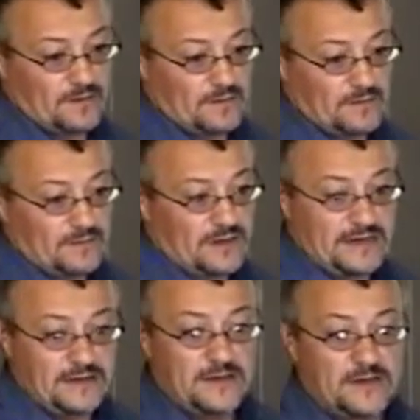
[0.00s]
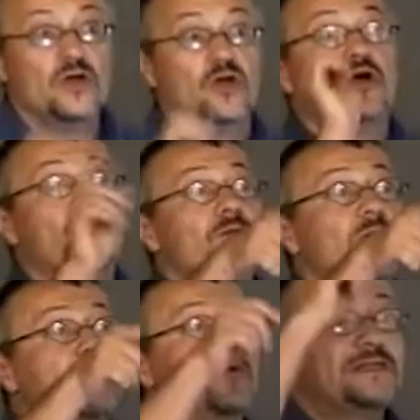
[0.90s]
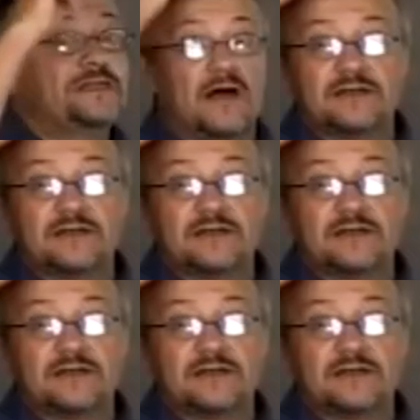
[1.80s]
Okay? Remember we talked